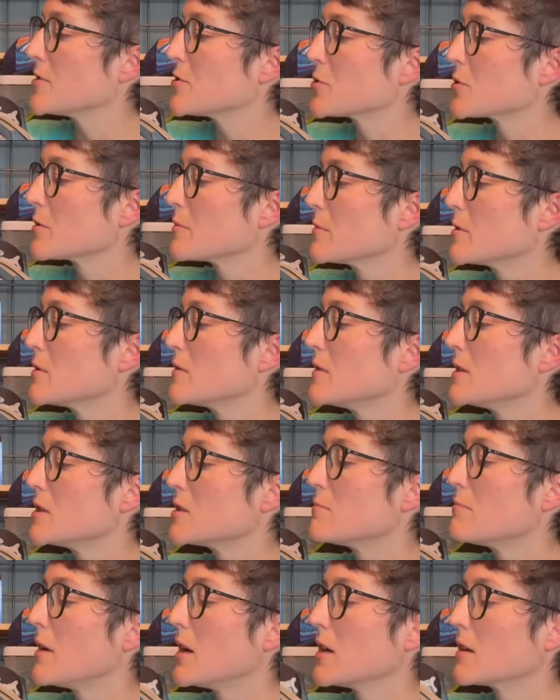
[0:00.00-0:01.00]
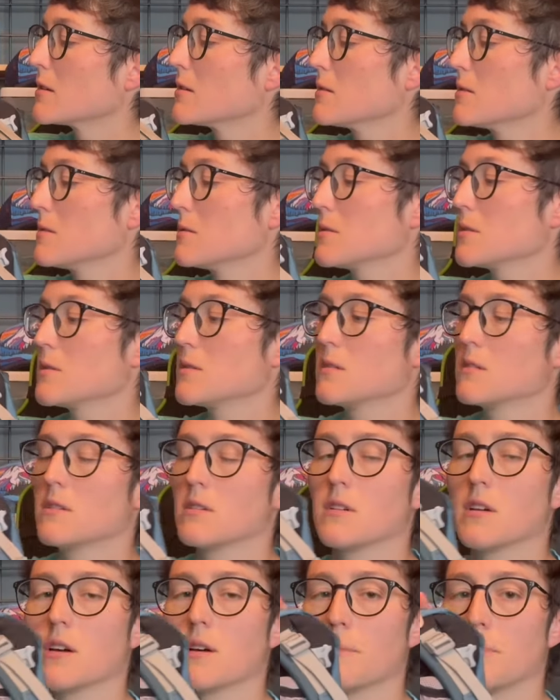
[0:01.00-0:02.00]
to remove these buckles
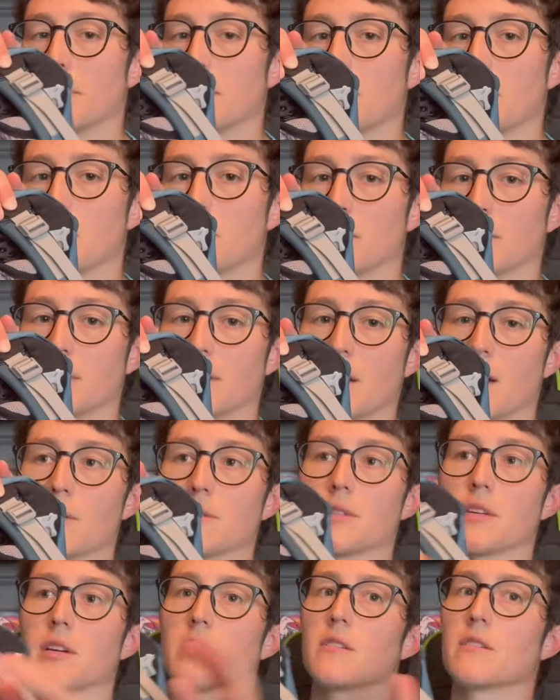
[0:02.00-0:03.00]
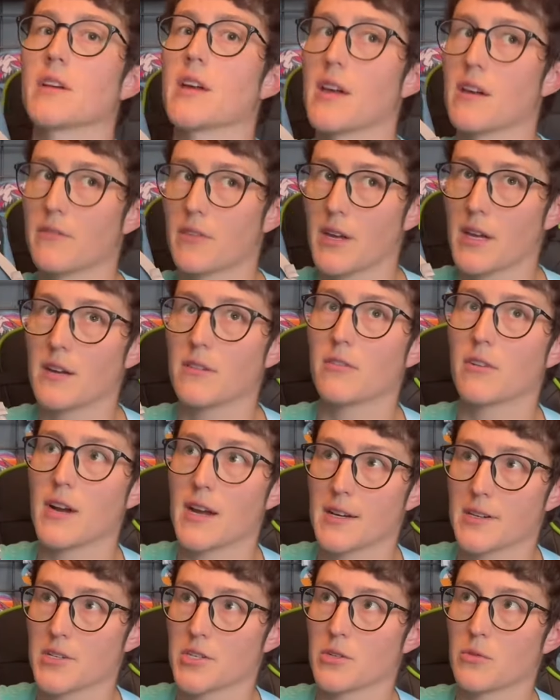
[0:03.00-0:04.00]
up here, but then I was like, okay, if I ever
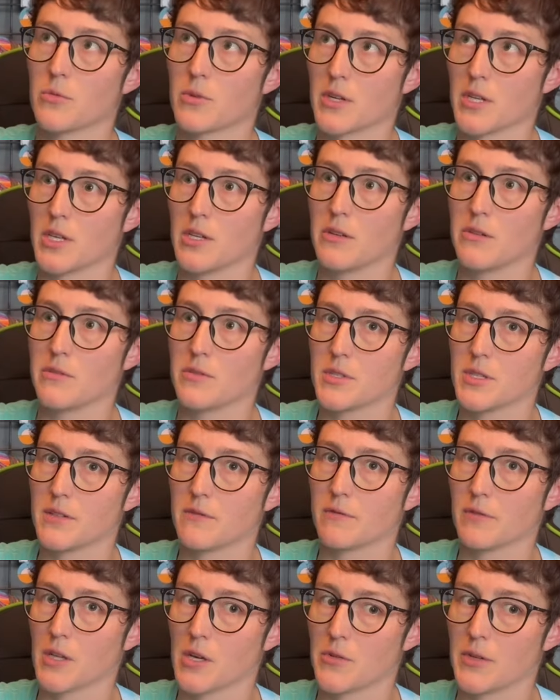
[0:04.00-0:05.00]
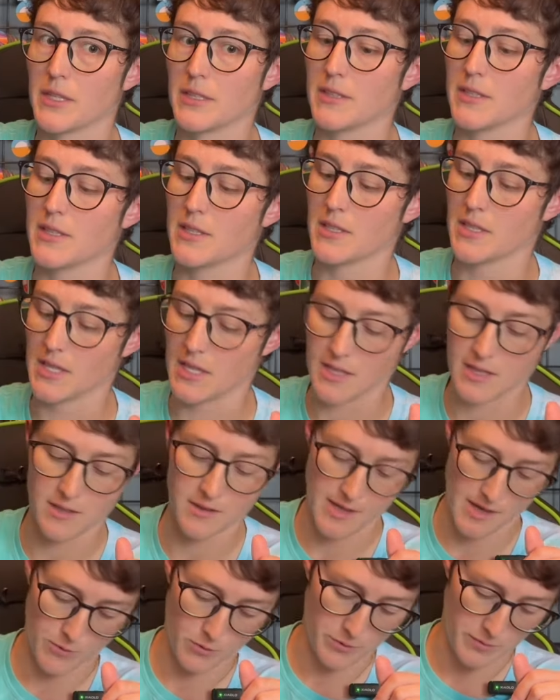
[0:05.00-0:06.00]
actually want to use the floating lid again,
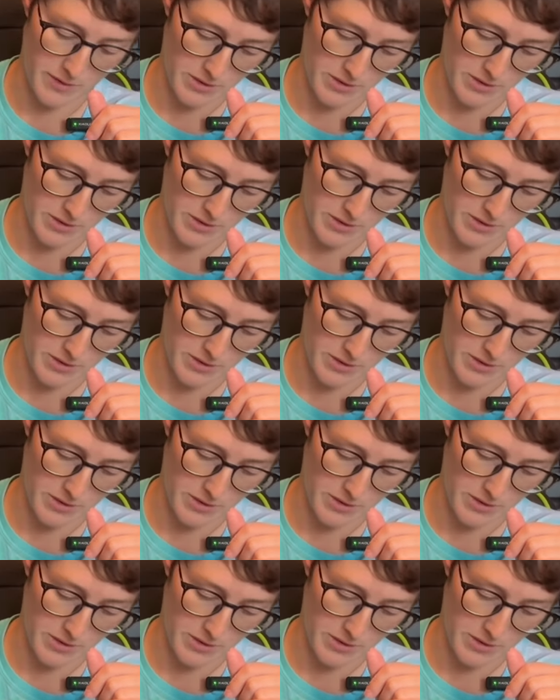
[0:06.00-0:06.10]
that would be